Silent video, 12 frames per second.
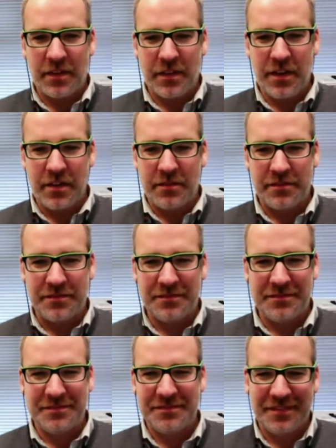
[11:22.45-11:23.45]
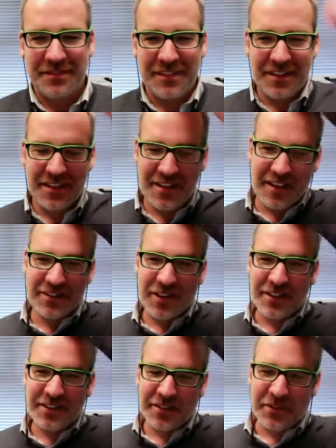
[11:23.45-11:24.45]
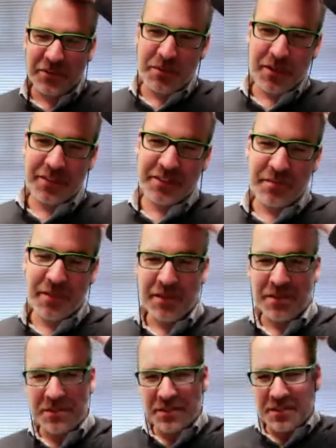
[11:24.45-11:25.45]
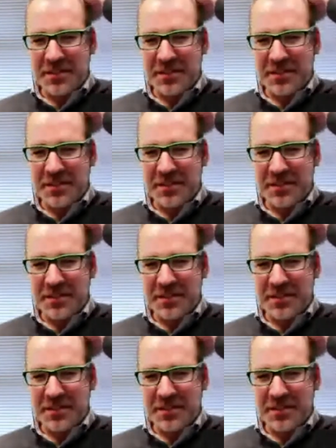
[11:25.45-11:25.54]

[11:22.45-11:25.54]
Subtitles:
Yep. He's got to sell those books somehow.